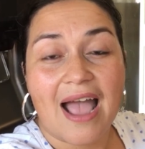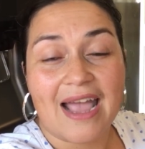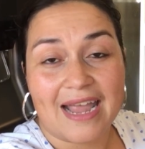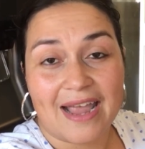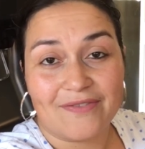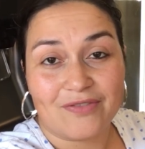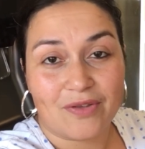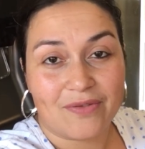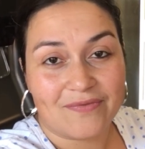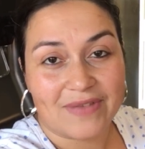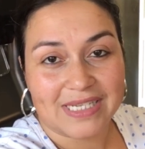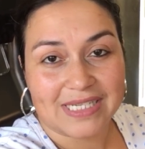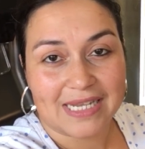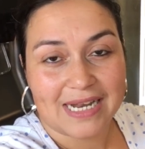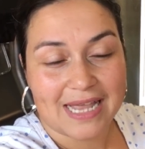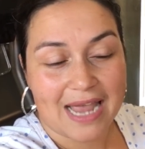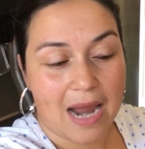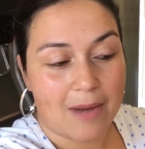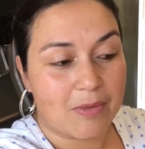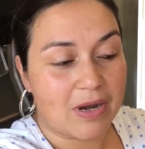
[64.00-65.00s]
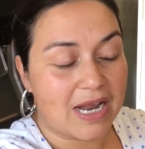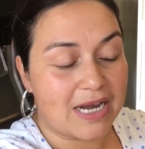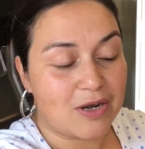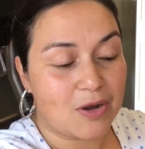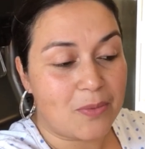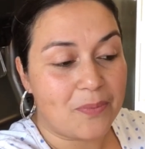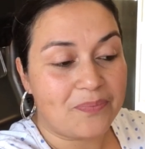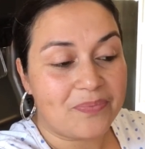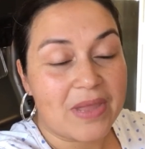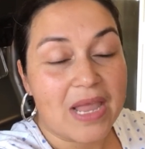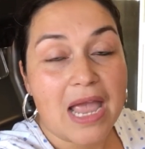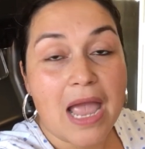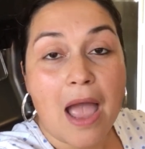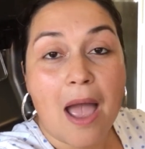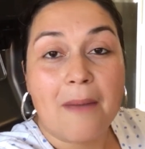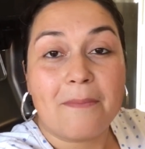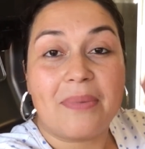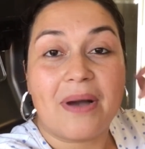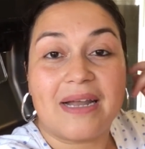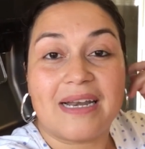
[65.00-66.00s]
I have to invest in a camera, I know.
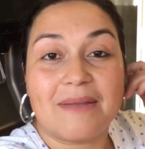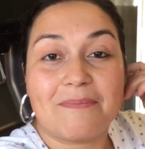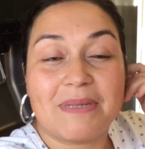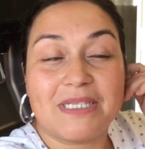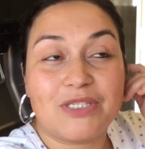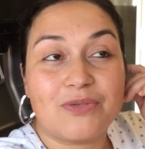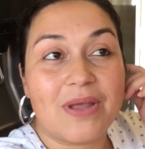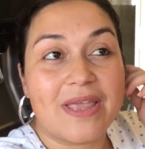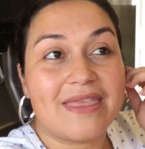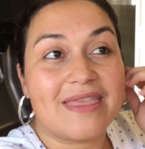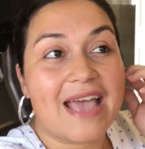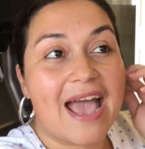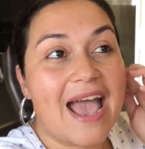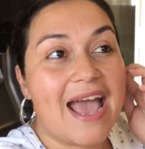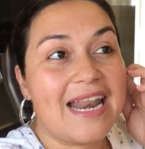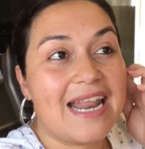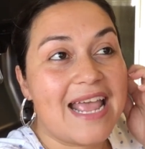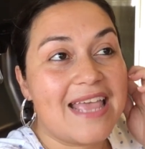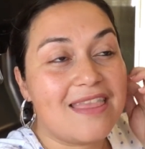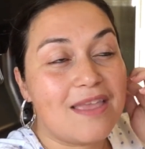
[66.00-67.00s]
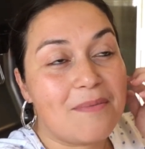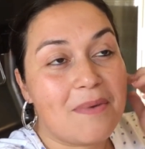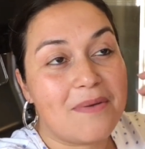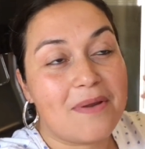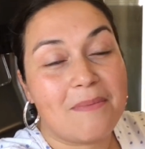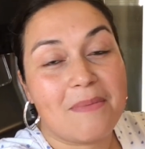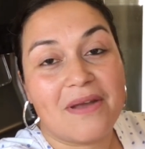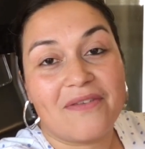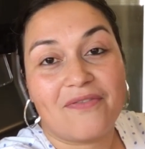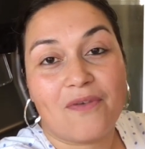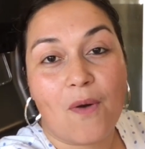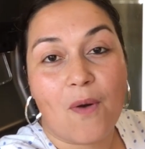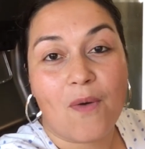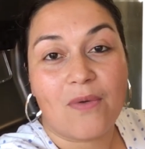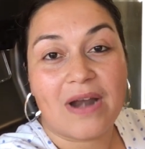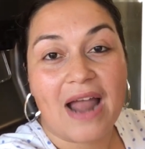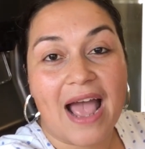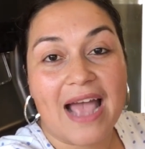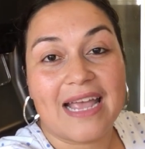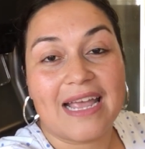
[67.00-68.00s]
But between that and the memory on my
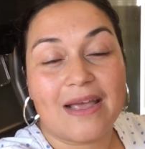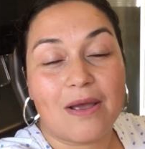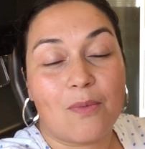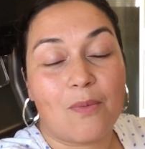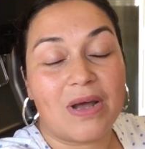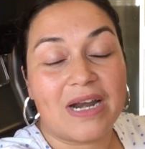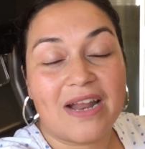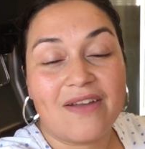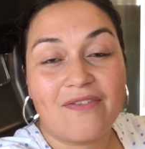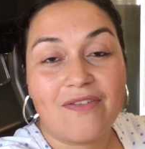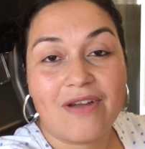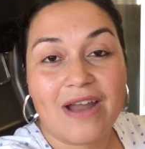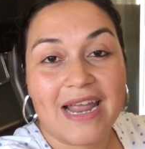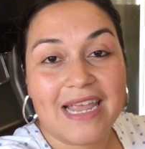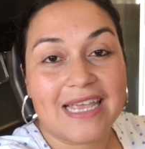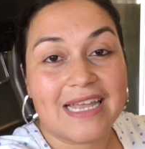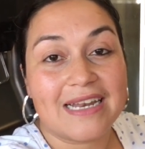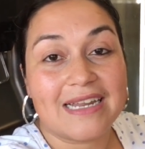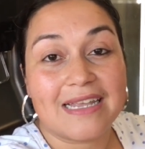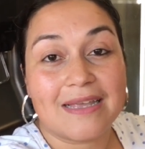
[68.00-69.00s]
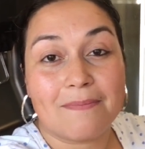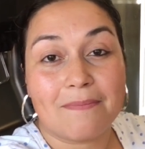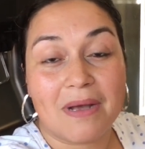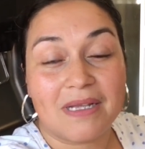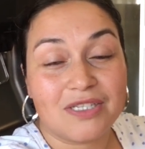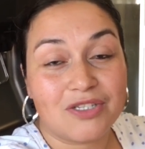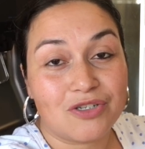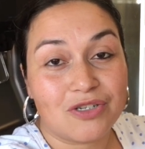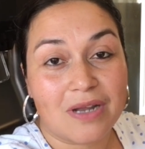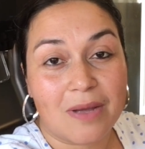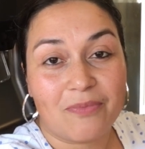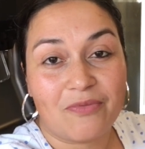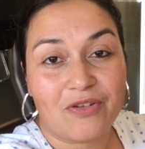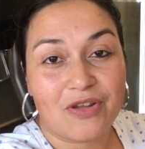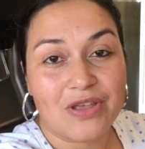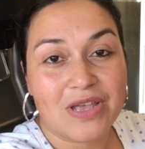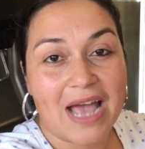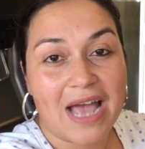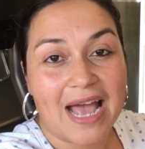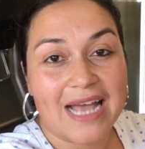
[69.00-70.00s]
phone, whatever I can muster it up for
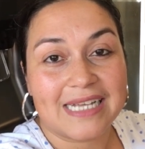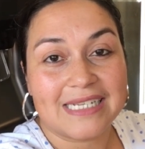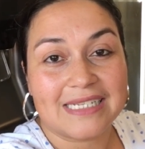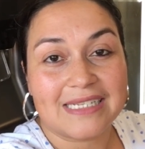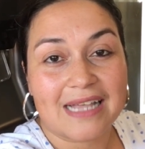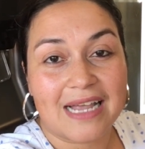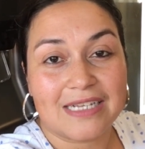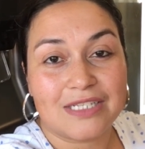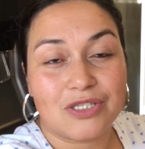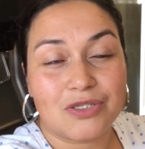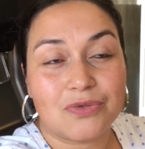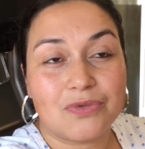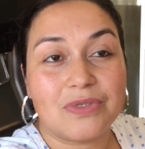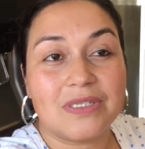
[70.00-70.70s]
you guys, I do.